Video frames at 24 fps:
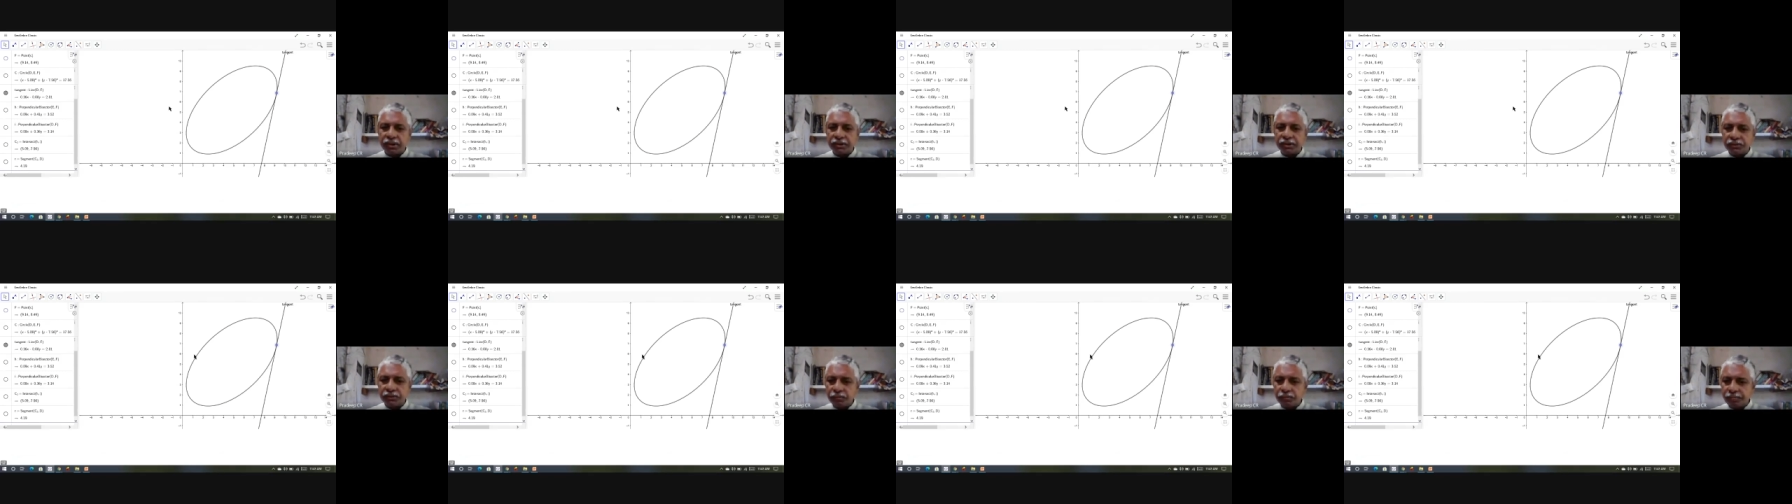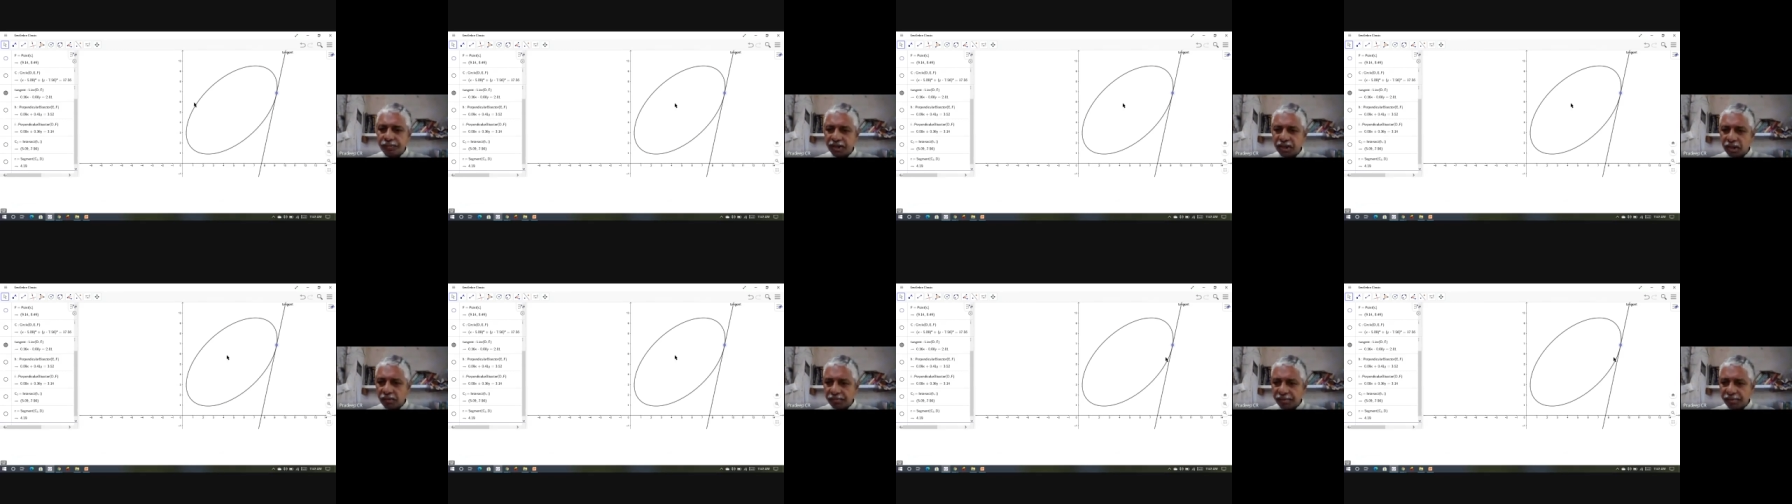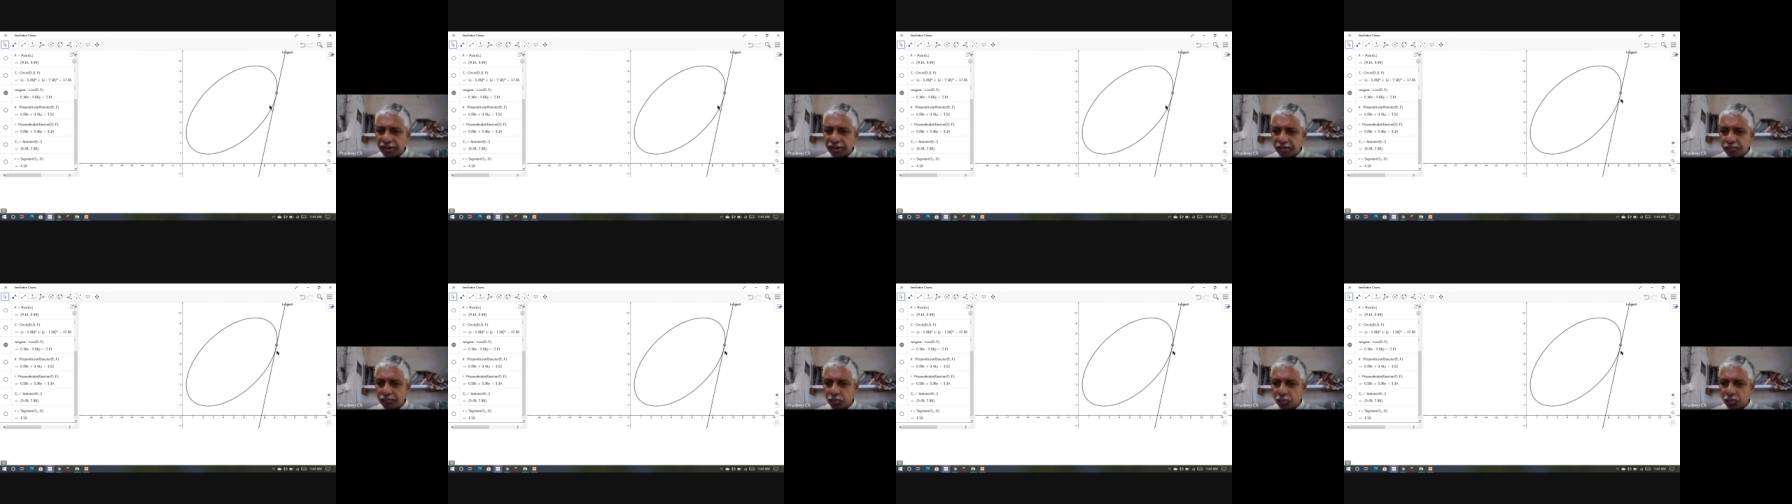you pick up
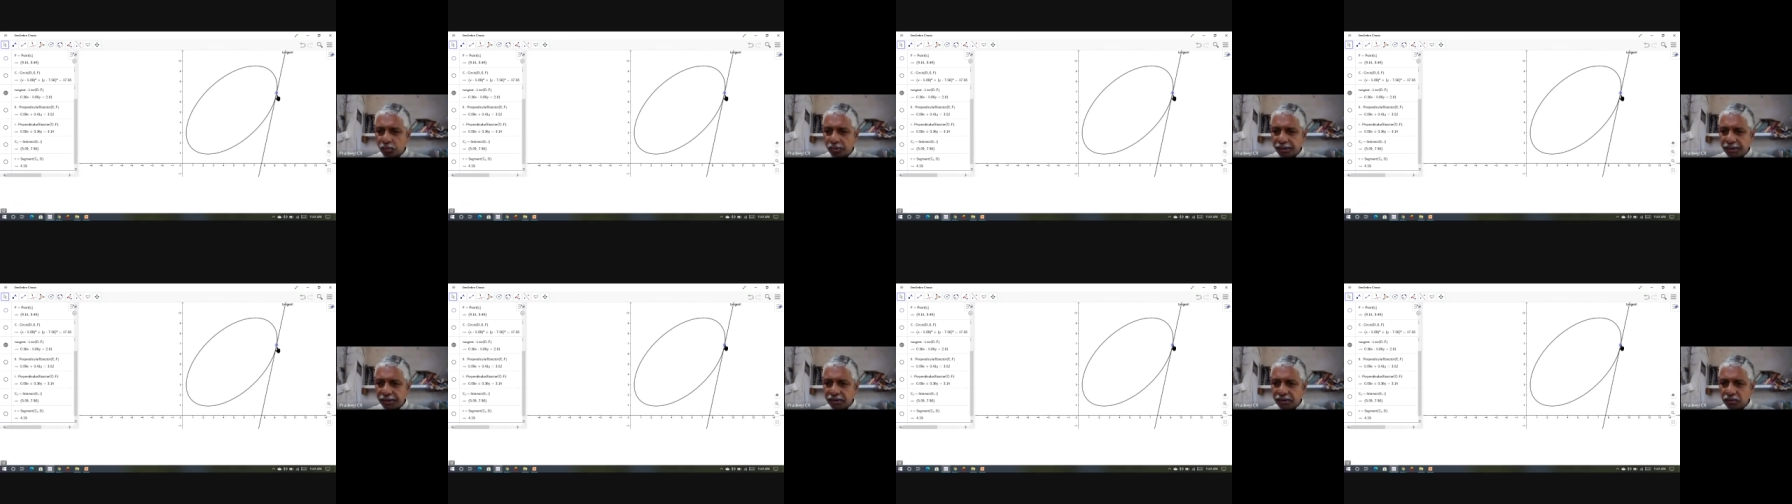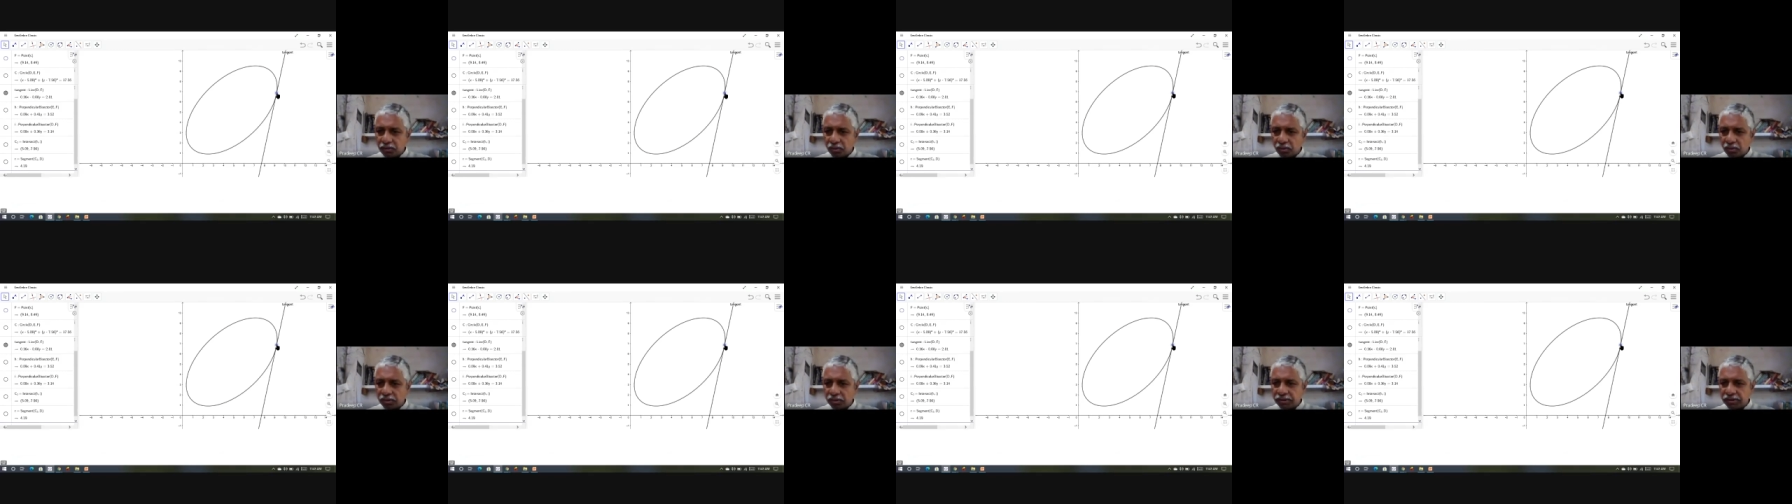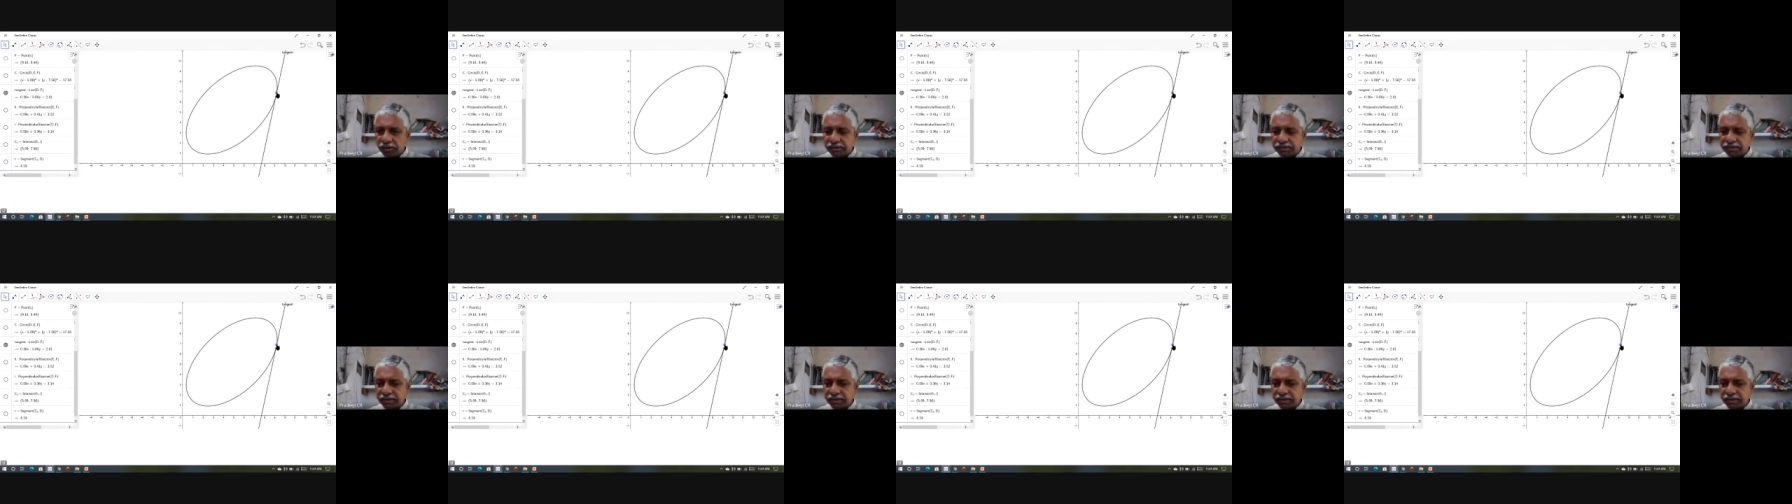any point on the